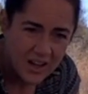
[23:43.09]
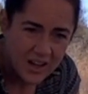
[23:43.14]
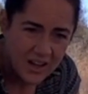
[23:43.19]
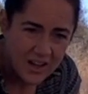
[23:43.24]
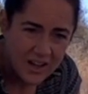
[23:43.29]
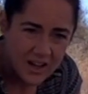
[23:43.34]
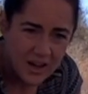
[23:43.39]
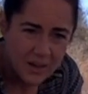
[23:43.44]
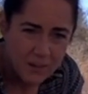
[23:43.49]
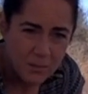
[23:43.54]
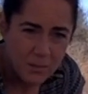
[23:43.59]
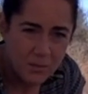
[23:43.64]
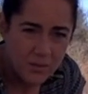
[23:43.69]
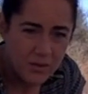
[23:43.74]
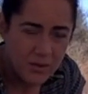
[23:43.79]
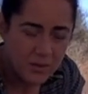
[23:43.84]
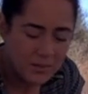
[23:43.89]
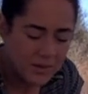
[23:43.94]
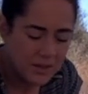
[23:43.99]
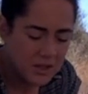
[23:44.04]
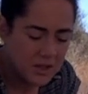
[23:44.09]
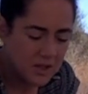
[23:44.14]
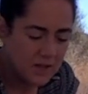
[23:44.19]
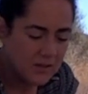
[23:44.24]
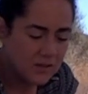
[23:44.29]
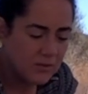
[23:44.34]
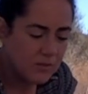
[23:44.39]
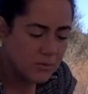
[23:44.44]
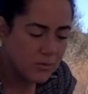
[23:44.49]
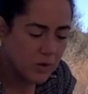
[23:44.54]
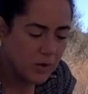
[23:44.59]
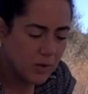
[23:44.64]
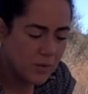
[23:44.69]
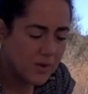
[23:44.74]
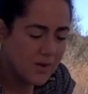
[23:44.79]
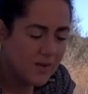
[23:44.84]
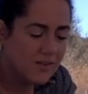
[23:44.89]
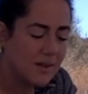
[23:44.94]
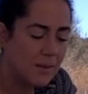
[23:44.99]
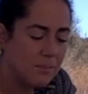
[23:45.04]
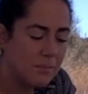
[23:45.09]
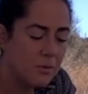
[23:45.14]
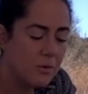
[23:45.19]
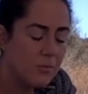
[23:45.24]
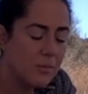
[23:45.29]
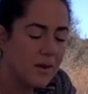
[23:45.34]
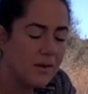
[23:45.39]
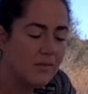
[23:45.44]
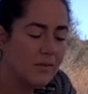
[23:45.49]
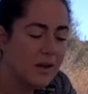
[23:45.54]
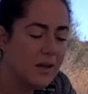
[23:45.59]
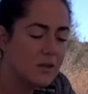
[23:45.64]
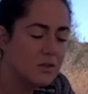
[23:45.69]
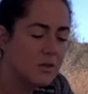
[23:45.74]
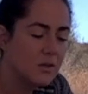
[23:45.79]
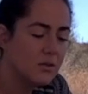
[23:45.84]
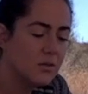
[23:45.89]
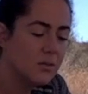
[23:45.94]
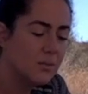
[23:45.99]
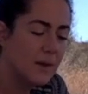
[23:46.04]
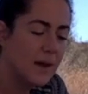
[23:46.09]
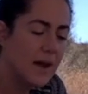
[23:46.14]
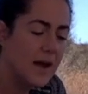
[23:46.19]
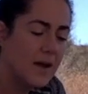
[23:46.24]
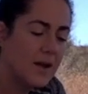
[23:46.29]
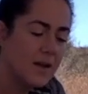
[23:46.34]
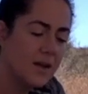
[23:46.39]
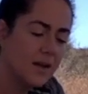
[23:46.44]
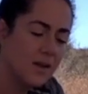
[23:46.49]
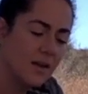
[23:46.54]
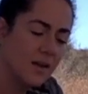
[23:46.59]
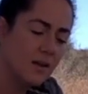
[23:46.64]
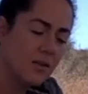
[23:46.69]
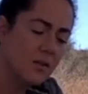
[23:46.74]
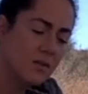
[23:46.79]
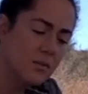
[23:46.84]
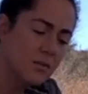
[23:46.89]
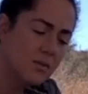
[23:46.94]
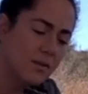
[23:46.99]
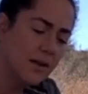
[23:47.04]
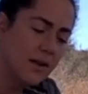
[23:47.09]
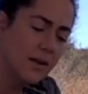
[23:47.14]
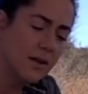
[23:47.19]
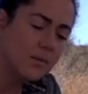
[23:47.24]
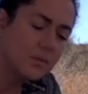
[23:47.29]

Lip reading: I'm moving my chest forward as I pull my right toes back. And it's almost like I'm